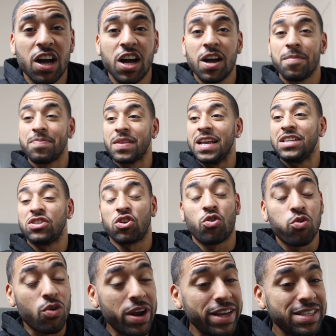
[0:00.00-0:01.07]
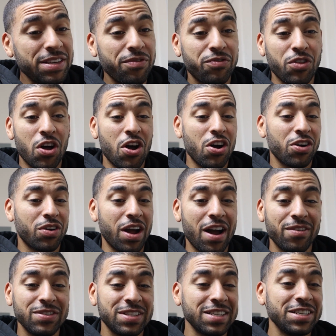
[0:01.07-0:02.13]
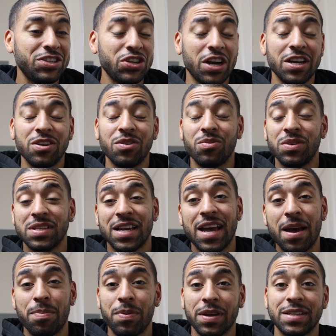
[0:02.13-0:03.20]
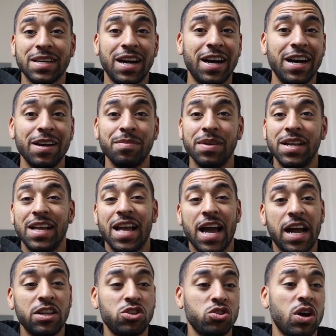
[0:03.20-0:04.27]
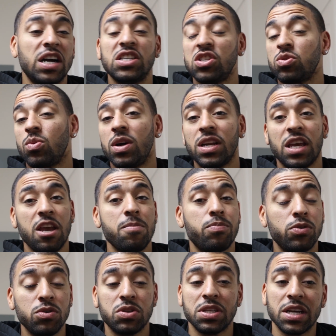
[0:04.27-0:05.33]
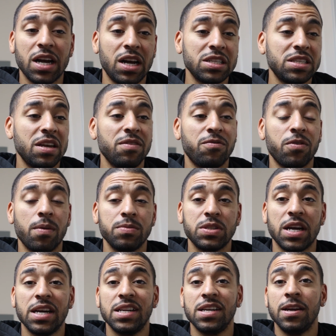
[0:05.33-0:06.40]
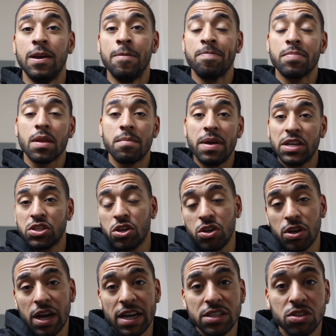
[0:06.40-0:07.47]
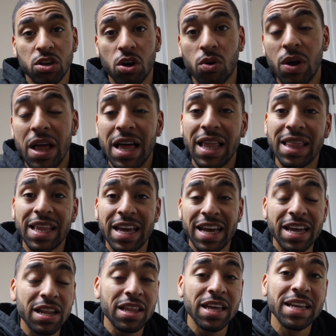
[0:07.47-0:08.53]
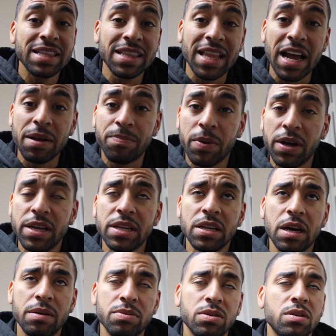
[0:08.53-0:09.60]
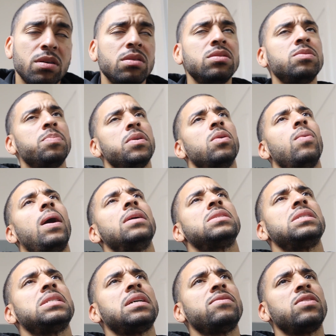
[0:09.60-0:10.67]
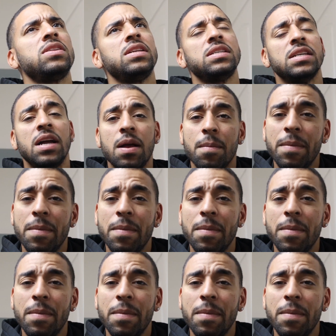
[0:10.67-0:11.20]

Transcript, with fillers: It's a crazy vlog. Obviously, China was an epic time, and so I just want to keep producing content from China. Make sure you guys go hit the like button. Oh, it's been a while since I've done this.